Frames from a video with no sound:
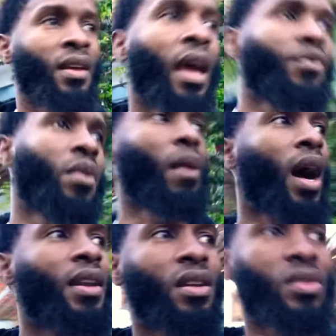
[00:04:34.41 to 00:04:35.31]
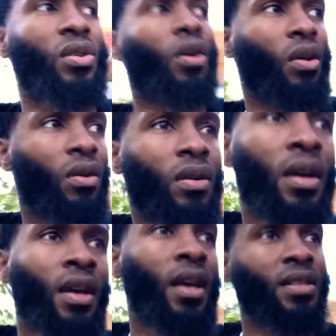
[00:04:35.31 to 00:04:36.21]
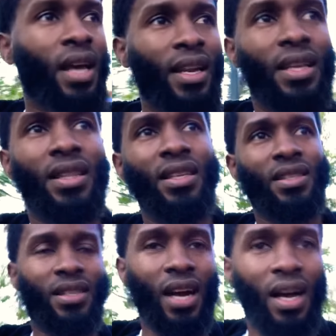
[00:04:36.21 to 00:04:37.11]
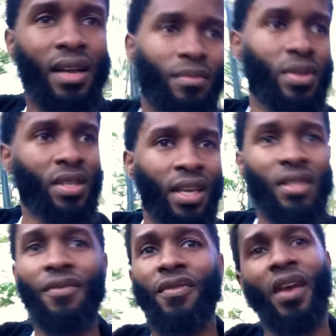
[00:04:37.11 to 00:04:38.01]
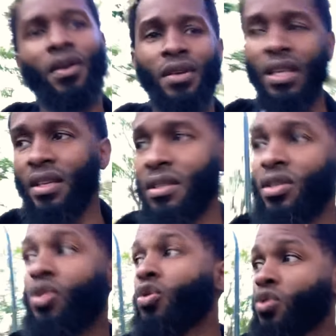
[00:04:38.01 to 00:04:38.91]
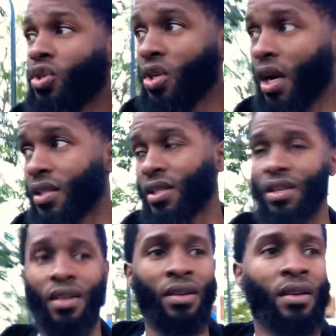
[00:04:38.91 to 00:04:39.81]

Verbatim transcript: and remind us all is that in these times, it's very easy to just